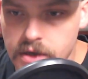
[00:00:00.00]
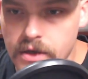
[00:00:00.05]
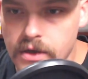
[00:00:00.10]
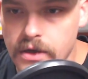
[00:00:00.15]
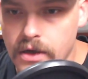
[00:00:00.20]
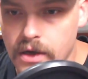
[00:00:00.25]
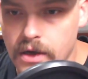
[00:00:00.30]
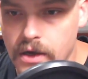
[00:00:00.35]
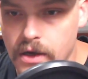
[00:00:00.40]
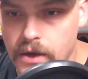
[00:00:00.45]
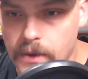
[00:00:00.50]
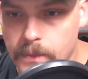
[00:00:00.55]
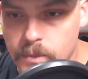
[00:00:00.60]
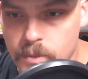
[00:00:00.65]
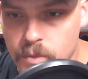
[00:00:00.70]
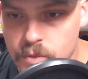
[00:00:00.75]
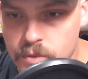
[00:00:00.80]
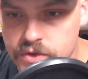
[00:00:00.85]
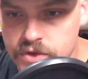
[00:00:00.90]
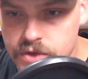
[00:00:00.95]

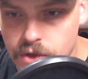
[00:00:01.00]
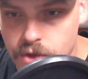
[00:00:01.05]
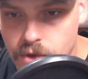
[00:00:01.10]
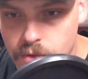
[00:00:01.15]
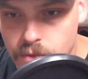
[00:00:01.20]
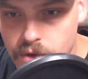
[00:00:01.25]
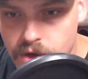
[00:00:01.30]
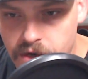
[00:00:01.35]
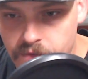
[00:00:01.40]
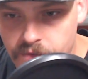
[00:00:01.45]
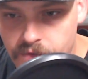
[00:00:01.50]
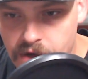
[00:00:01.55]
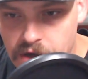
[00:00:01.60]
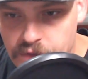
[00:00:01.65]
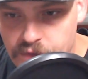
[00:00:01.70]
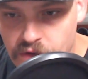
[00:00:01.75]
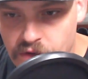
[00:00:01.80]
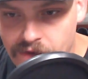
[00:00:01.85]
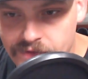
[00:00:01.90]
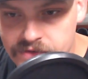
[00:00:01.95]
that are running
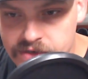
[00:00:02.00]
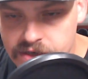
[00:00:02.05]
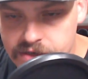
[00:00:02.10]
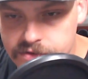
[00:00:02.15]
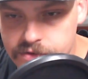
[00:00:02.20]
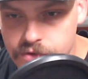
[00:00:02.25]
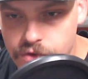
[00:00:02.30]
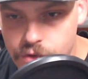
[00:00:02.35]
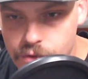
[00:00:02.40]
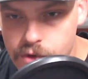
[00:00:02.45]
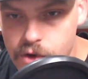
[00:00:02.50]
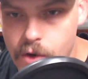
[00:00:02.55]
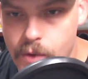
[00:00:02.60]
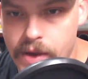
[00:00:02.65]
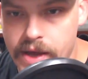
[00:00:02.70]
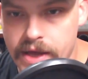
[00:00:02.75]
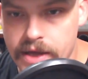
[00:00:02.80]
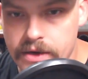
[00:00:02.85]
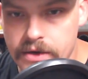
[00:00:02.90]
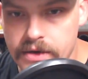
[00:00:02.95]
5.56 or
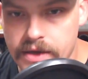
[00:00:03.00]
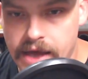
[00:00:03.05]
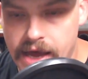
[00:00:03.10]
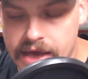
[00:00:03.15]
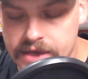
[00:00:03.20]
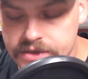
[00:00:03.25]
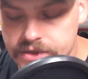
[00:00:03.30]
308 gas